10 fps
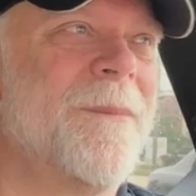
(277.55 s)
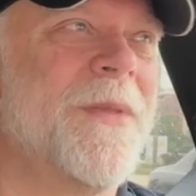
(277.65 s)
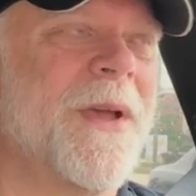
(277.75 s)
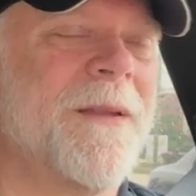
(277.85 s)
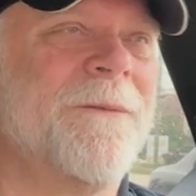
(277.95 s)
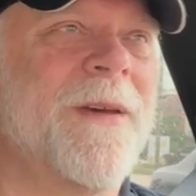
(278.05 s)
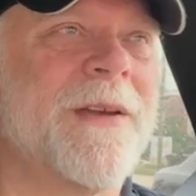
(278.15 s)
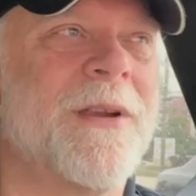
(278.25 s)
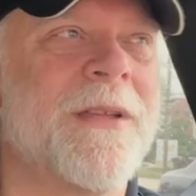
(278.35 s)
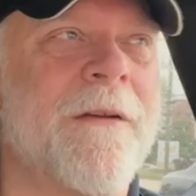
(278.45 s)
the
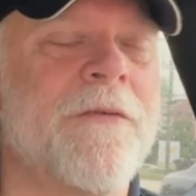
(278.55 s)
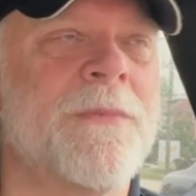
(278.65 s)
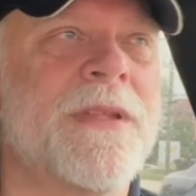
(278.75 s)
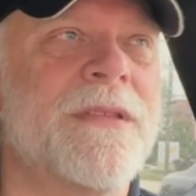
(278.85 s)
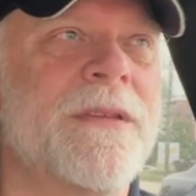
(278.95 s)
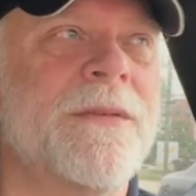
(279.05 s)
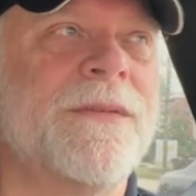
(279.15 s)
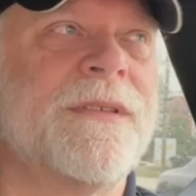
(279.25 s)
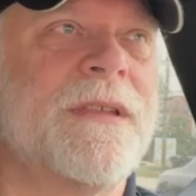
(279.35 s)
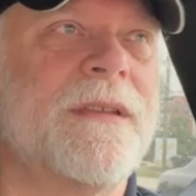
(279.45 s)
Confederate government
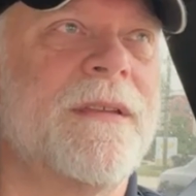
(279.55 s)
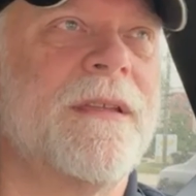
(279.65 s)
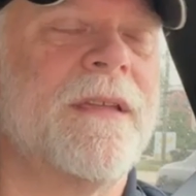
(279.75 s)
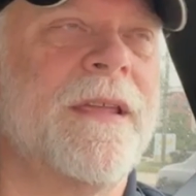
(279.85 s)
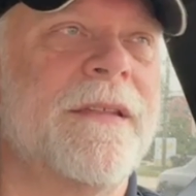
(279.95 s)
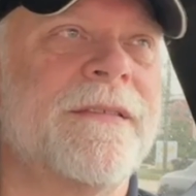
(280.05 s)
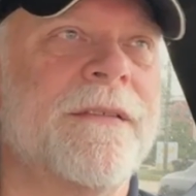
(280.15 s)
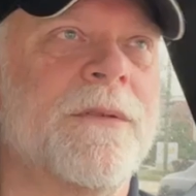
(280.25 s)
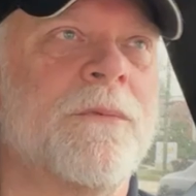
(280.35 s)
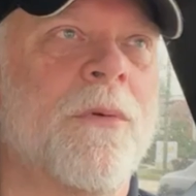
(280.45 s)
used it in the
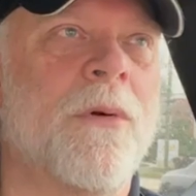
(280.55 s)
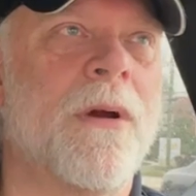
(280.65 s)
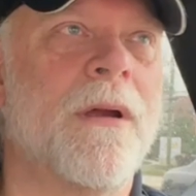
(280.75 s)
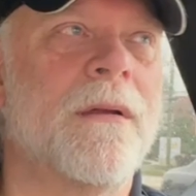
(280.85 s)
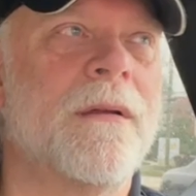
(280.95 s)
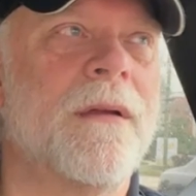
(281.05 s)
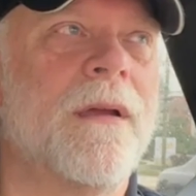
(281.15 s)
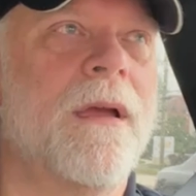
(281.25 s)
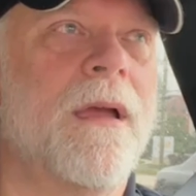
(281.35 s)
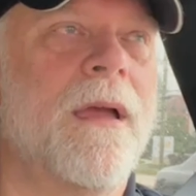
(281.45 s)
Civil War
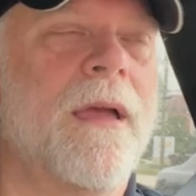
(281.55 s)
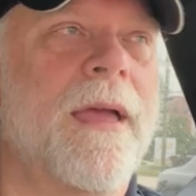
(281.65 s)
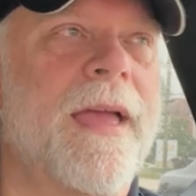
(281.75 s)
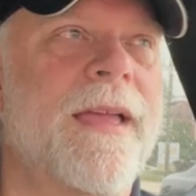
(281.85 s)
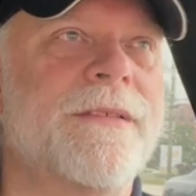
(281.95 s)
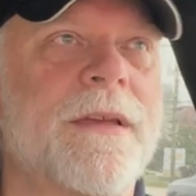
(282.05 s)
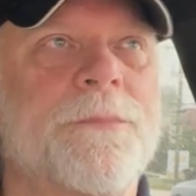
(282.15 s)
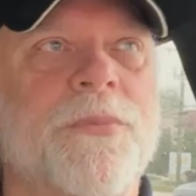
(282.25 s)
as a